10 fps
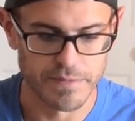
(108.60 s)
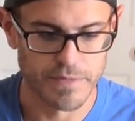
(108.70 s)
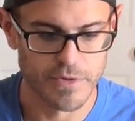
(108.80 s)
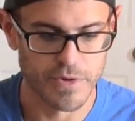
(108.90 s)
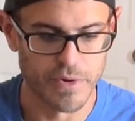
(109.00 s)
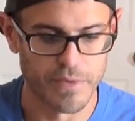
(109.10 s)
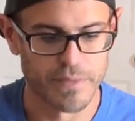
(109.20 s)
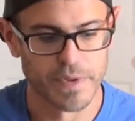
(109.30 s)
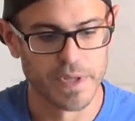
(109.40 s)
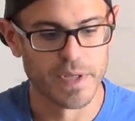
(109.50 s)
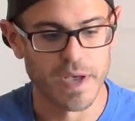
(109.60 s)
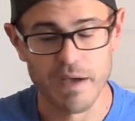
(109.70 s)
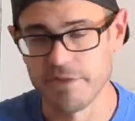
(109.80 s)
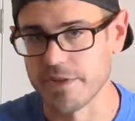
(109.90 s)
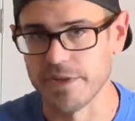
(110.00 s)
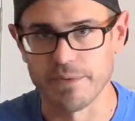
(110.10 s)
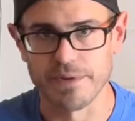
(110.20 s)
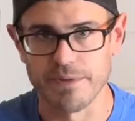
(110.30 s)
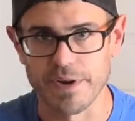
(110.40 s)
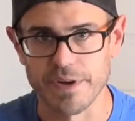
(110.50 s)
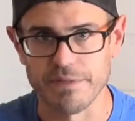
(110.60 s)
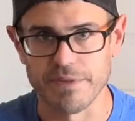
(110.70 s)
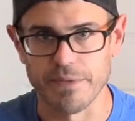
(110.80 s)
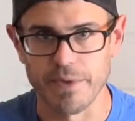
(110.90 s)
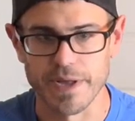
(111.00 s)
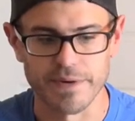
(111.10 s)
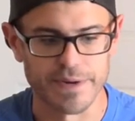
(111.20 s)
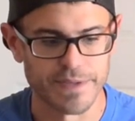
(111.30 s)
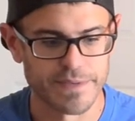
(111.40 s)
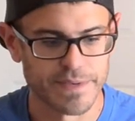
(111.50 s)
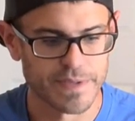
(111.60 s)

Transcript: So obviously you don't want to run any front weight on it.